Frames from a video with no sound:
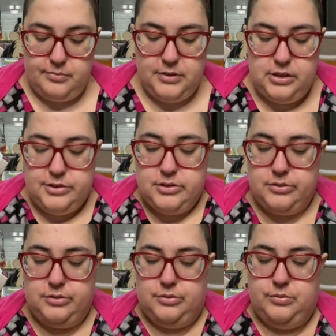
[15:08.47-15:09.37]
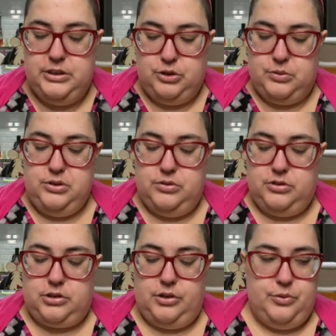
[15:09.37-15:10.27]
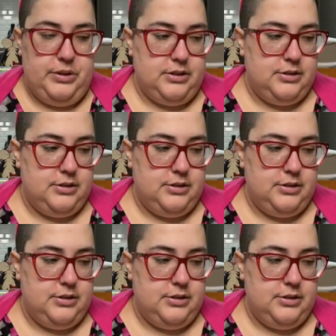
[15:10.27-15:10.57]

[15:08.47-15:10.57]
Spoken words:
So which one to start with?